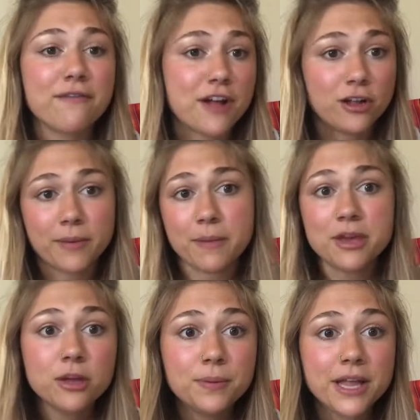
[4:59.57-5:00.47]
I followed my
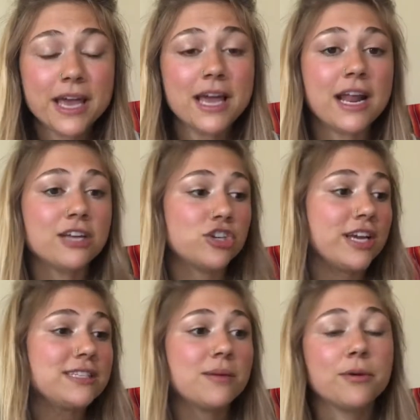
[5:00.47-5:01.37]
meal plan. I
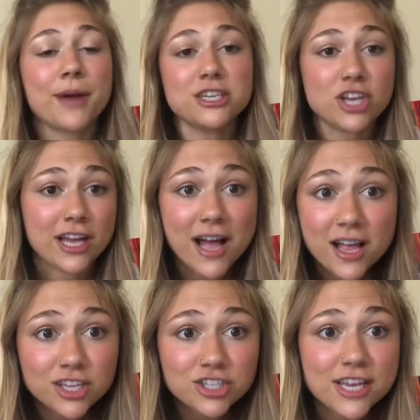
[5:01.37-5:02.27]
drank some of my
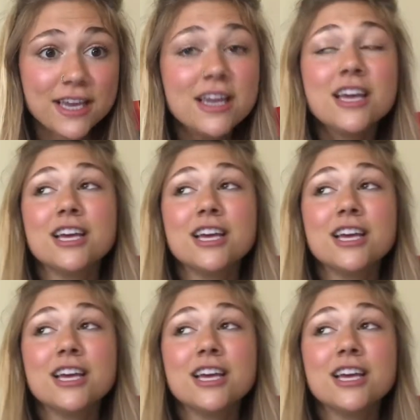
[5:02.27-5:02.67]
Shakeology.